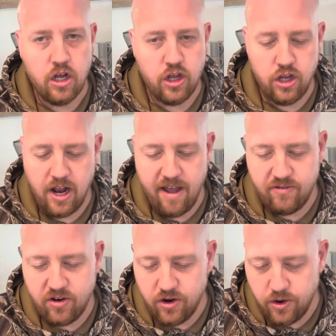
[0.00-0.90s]
Good
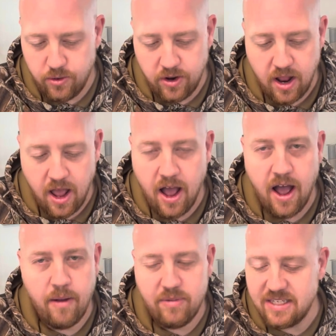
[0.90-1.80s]
afternoon.
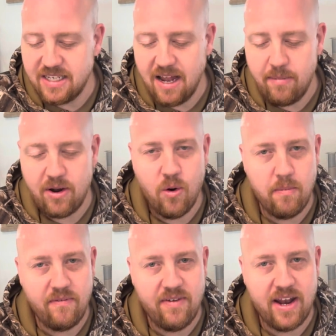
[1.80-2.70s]
This is not my
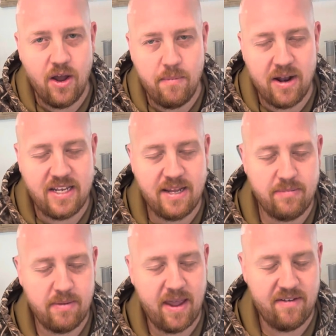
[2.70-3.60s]
normal video. I'm going to
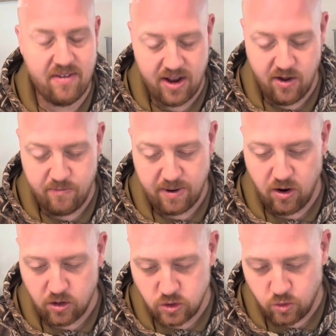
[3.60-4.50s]
attempt to make a video if my
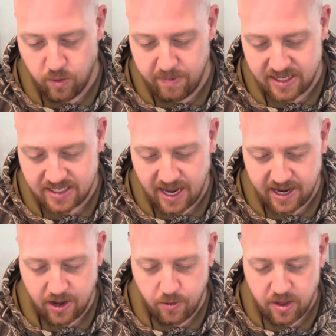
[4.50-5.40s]
dogs will quit being
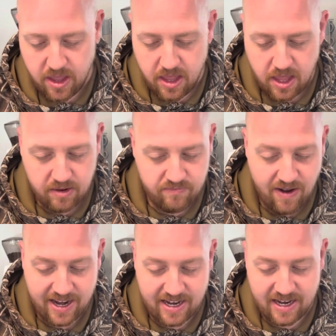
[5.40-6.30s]
psycho,
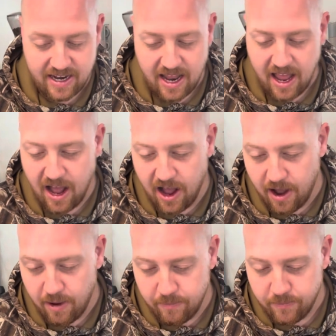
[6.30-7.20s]
fighting.
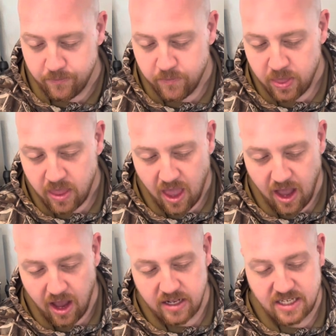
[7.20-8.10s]
Um,
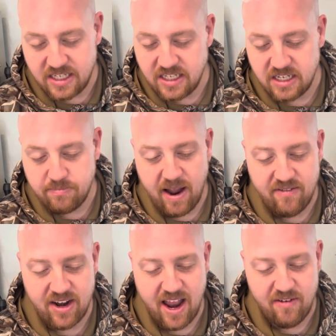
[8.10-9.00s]
this is just my
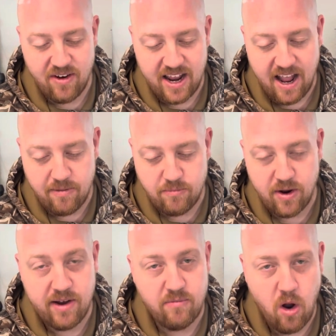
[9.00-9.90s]
everyday reading. I'm
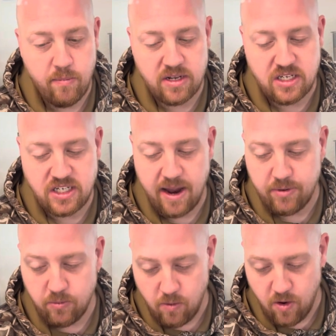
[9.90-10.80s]
reading Romans
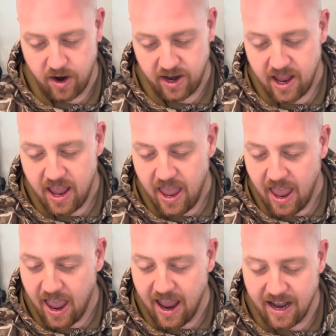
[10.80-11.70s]
chapter 1.
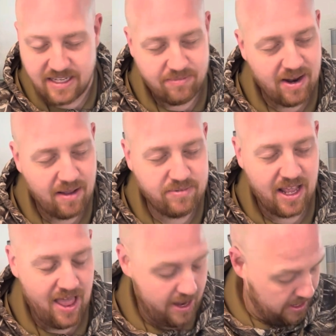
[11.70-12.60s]
And sometimes
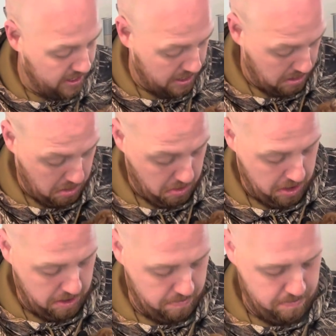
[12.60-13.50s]
I like,
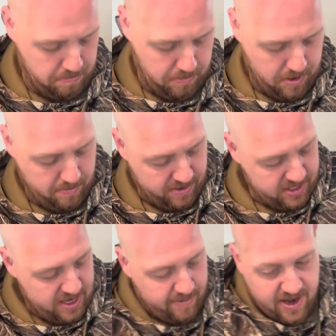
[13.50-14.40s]
okay, come here,
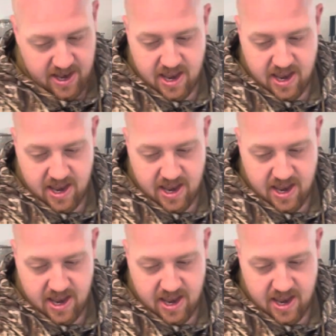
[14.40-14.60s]
Simon.